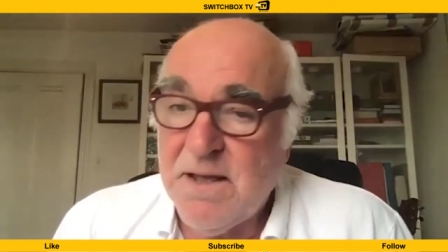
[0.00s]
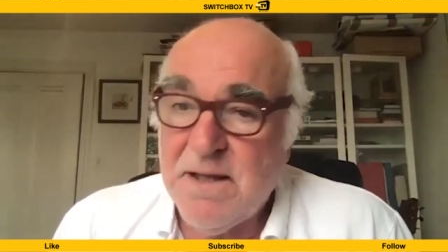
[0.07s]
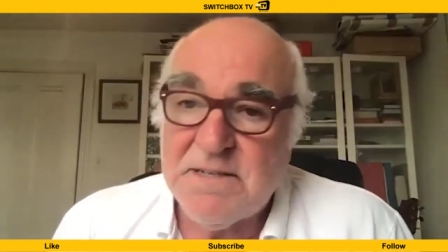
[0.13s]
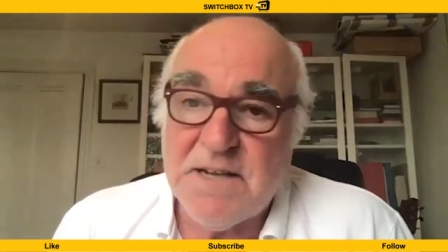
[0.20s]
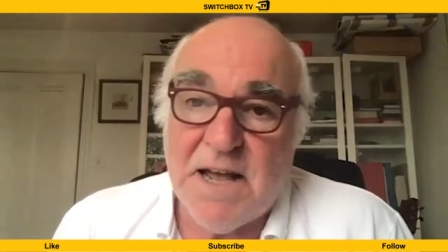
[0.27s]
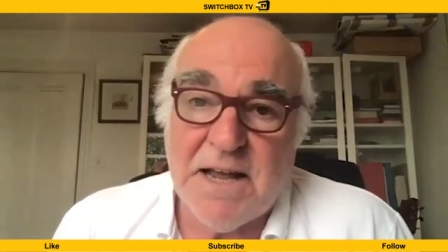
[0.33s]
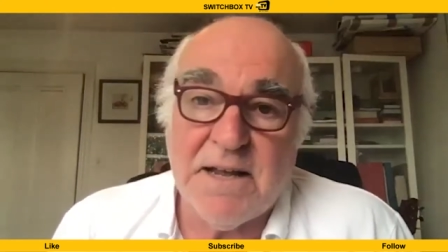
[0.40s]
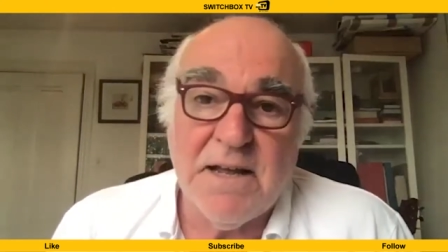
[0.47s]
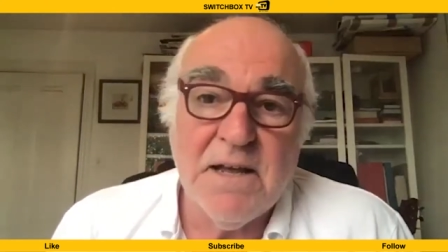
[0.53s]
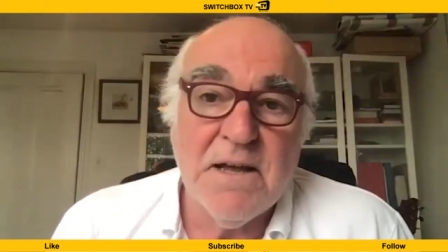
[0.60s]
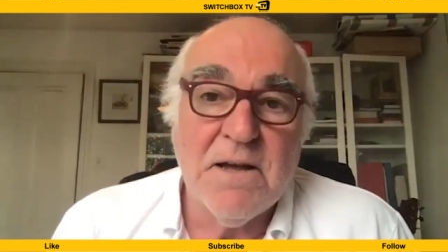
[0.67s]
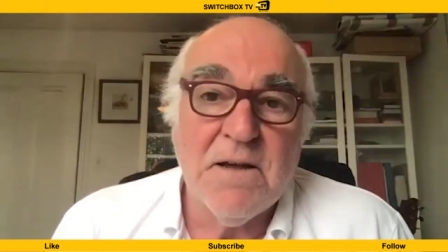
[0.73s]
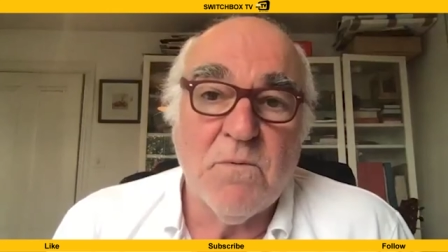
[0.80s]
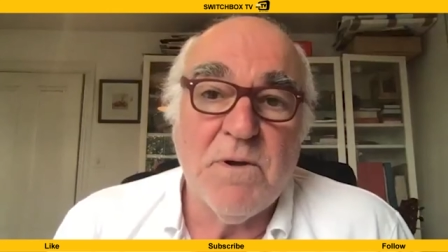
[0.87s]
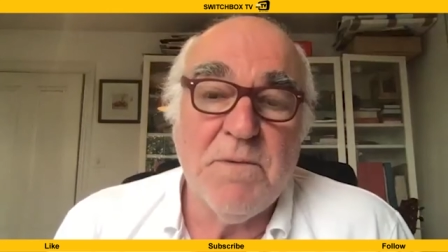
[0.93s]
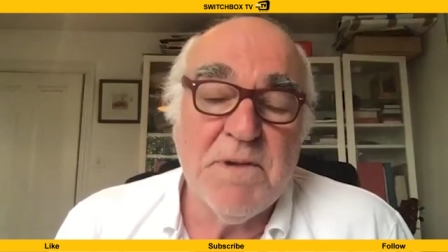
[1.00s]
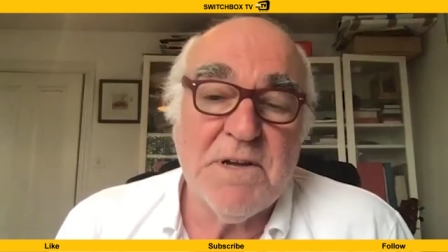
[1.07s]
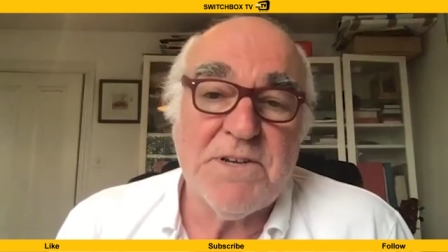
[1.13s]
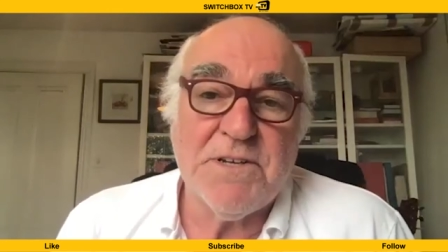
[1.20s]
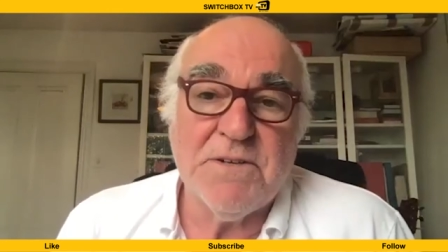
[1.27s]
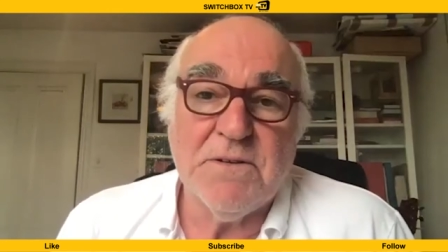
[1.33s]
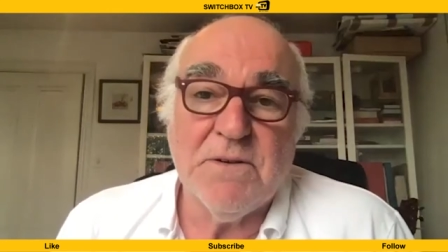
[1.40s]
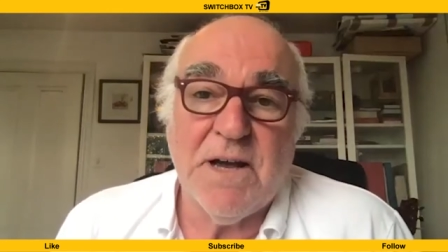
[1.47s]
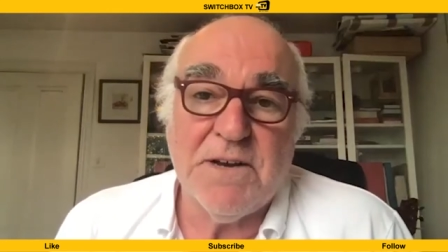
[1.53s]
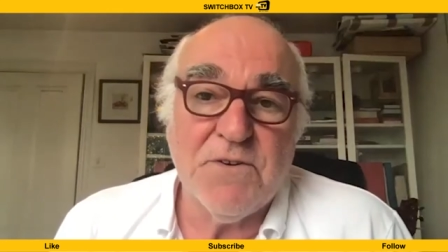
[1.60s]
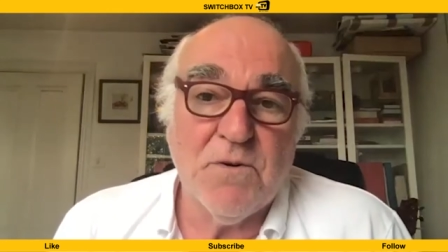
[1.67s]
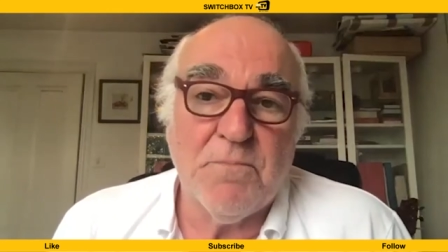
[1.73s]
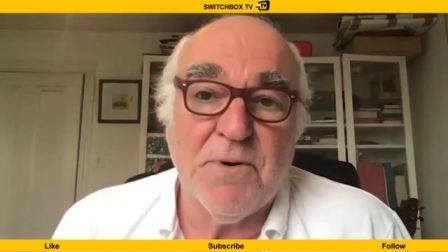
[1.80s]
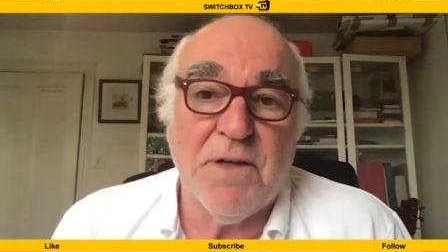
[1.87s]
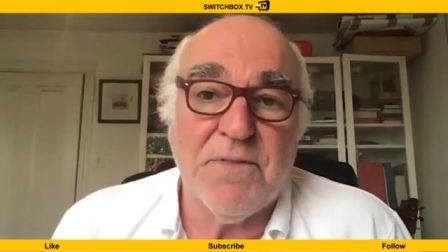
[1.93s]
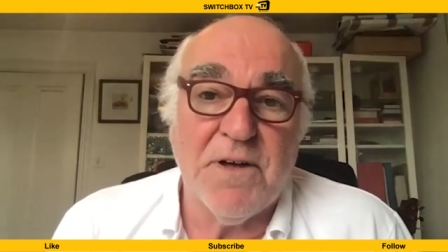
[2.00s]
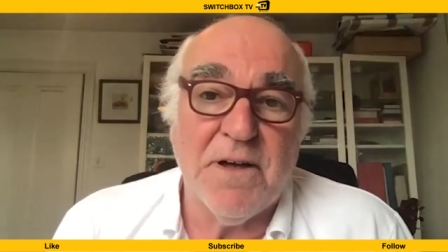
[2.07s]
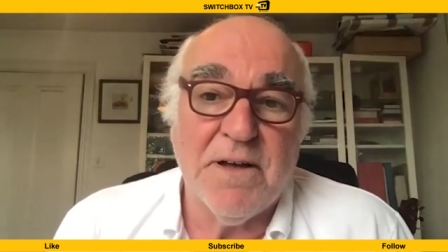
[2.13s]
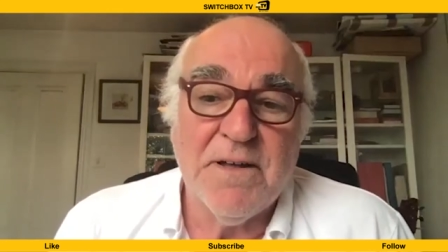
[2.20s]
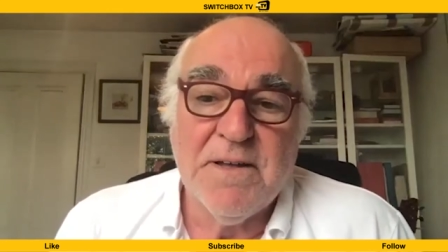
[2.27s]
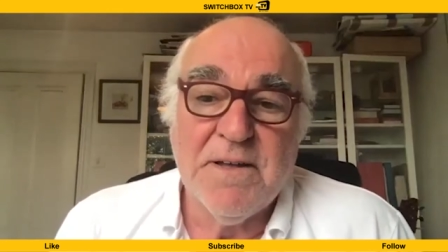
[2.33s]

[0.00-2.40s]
saying, we miss you and your brother.